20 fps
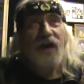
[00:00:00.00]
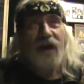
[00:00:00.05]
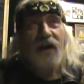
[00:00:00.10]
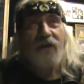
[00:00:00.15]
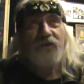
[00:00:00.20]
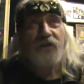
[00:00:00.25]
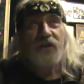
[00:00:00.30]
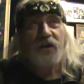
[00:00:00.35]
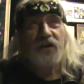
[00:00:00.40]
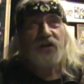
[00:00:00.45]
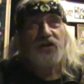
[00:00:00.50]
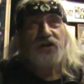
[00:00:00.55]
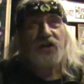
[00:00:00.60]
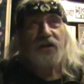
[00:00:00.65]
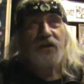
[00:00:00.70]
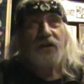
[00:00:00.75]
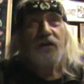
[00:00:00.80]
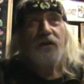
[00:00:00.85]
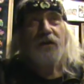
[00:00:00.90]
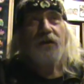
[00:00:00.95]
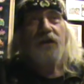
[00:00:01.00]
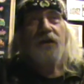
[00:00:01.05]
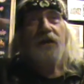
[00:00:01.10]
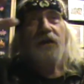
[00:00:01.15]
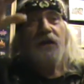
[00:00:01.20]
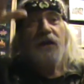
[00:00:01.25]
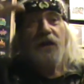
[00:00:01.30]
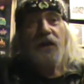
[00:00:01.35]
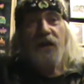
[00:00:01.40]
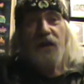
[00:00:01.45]
average
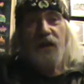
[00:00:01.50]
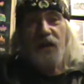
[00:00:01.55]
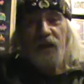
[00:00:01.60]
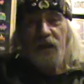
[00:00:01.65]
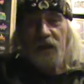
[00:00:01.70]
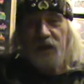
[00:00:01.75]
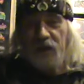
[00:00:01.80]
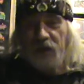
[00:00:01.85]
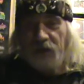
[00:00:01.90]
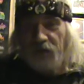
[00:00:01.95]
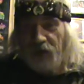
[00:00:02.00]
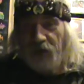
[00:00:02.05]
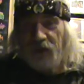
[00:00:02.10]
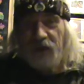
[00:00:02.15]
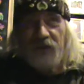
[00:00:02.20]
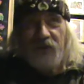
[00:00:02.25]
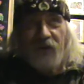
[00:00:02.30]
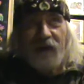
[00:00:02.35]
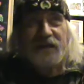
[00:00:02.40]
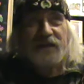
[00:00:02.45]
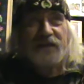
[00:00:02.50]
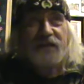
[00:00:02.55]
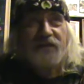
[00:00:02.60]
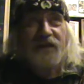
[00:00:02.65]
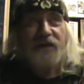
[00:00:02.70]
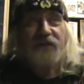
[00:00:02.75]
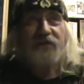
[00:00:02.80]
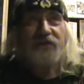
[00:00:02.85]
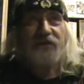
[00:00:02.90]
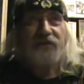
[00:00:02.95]
in the vast
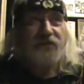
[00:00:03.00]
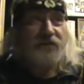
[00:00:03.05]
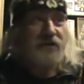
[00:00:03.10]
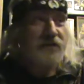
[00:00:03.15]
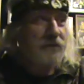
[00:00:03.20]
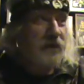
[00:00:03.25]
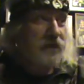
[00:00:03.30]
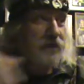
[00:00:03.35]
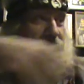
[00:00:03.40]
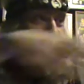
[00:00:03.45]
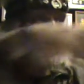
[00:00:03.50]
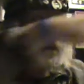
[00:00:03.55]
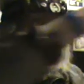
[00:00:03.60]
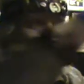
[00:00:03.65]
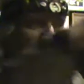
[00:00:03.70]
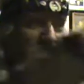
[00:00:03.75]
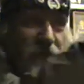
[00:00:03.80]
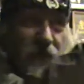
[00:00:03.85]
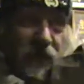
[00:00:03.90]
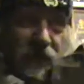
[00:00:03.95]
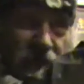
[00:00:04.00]
territories, because if the